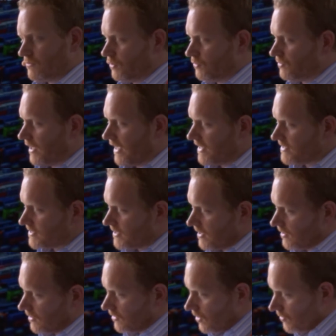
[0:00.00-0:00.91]
takes
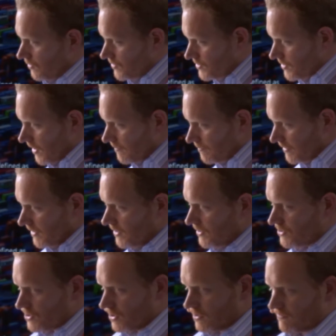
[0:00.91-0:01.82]
and loads up
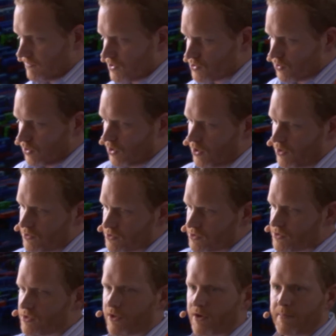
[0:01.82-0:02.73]
each individual
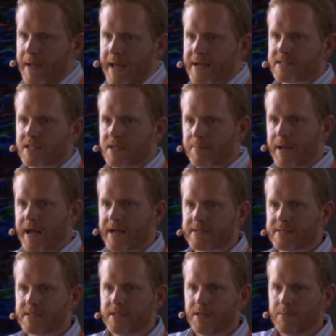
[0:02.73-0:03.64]
host to their max
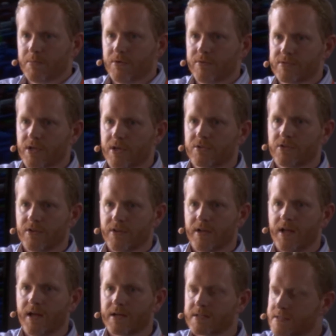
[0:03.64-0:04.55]
capacity and moves on to the
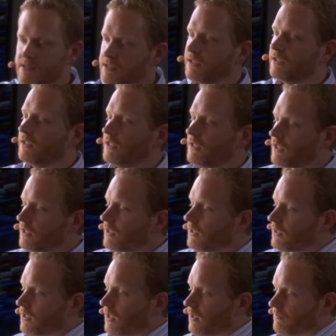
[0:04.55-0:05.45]
next.
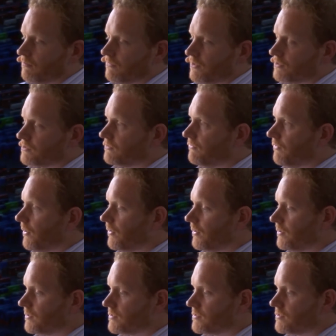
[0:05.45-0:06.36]
There's
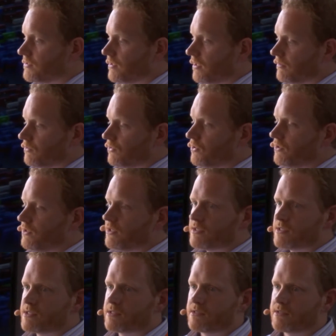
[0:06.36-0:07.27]
various
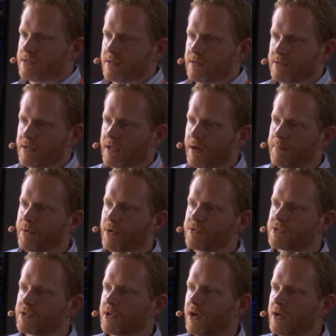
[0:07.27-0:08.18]
goodness, kind of
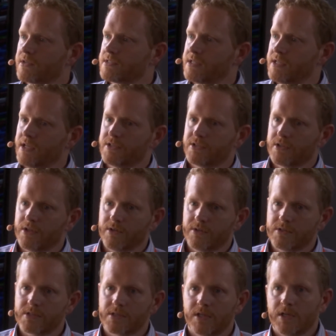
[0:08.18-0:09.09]
pros and cons to each of
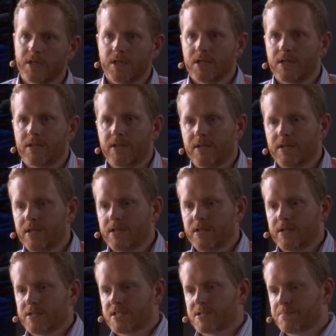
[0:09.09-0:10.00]
those. I think
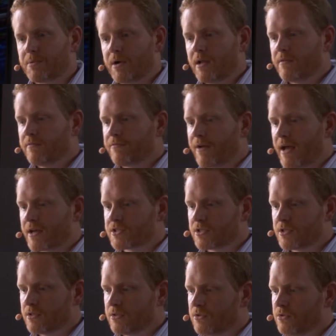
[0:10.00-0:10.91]
in a spread
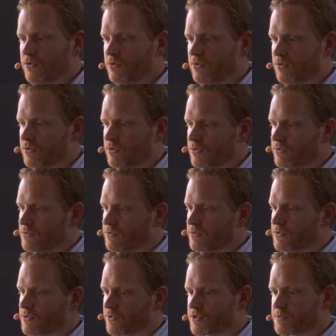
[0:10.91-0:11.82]
fashion, you're
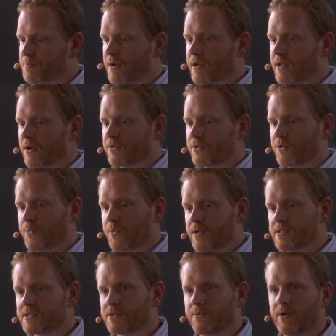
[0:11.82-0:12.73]
sort of spreading out your
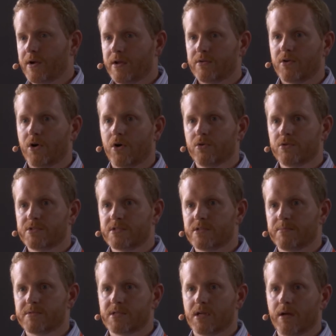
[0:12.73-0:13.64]
risk around hosts
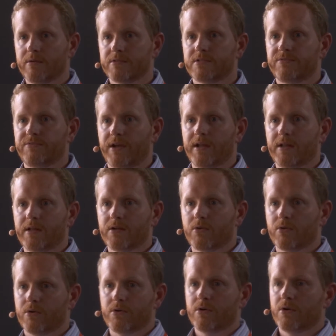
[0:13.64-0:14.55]
themselves
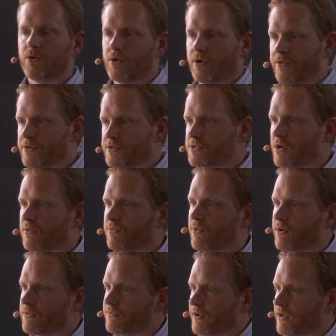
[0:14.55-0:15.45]
failing or other
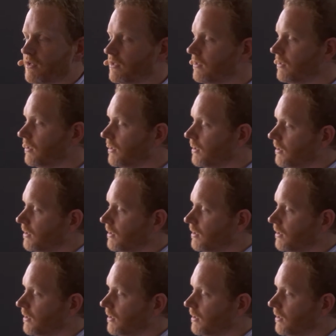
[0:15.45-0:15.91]
software failing.